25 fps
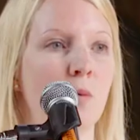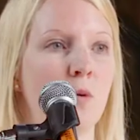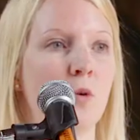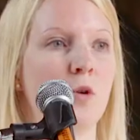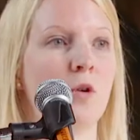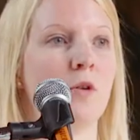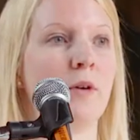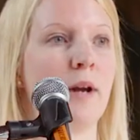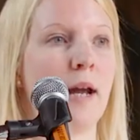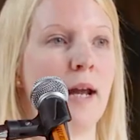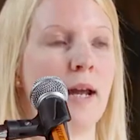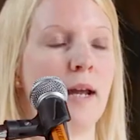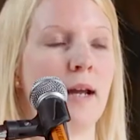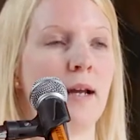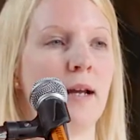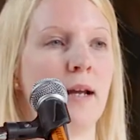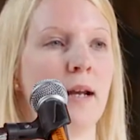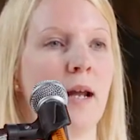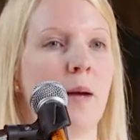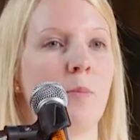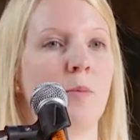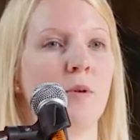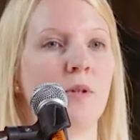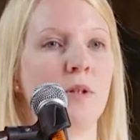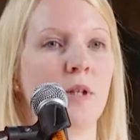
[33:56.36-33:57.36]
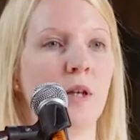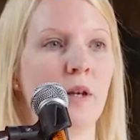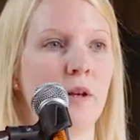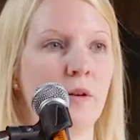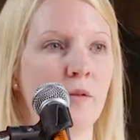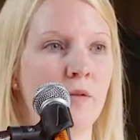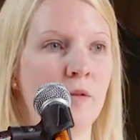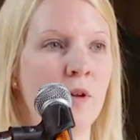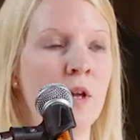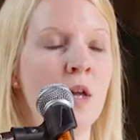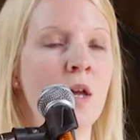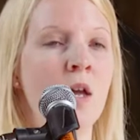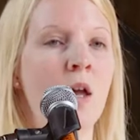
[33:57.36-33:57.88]
will create a
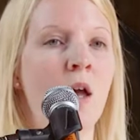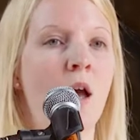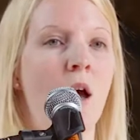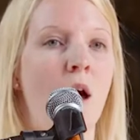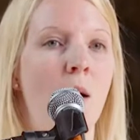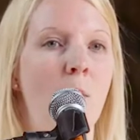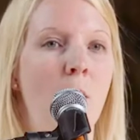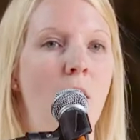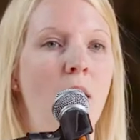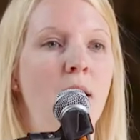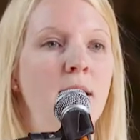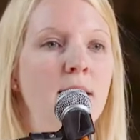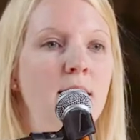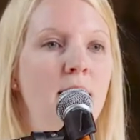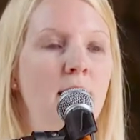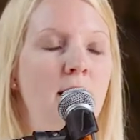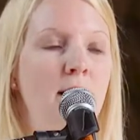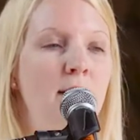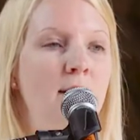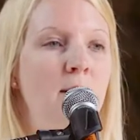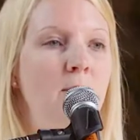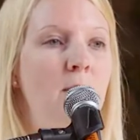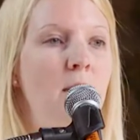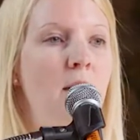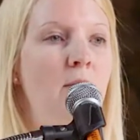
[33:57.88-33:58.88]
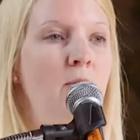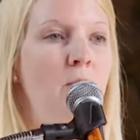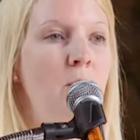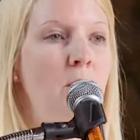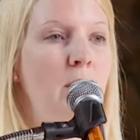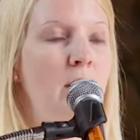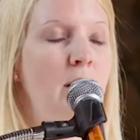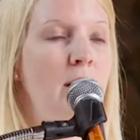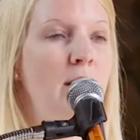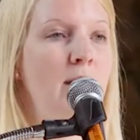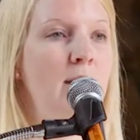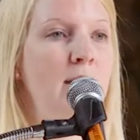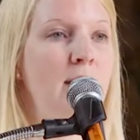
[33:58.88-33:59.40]
collaborative ideas that
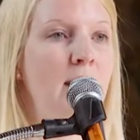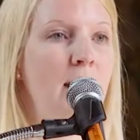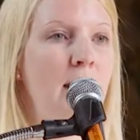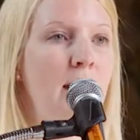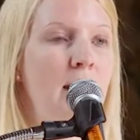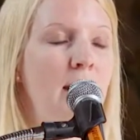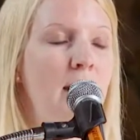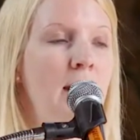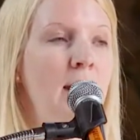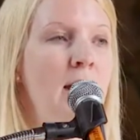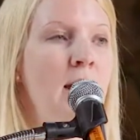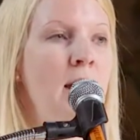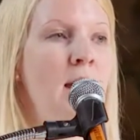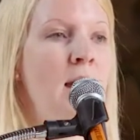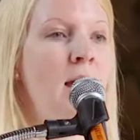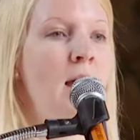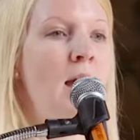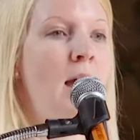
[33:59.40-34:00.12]
everybody could see.